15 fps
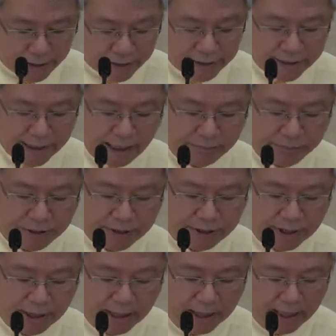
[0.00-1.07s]

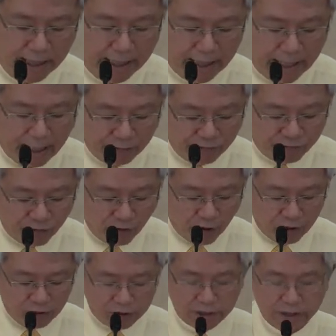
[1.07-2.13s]
accepts and
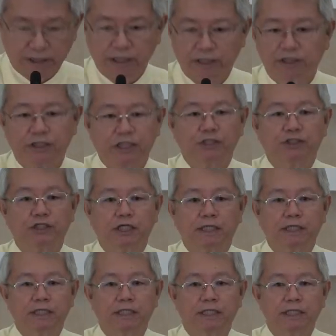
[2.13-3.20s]
follows the
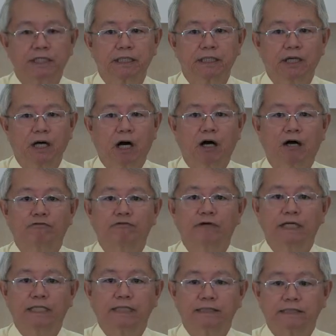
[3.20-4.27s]
teaching of
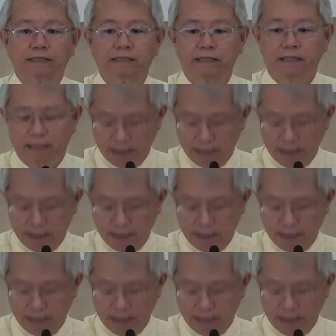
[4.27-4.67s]
his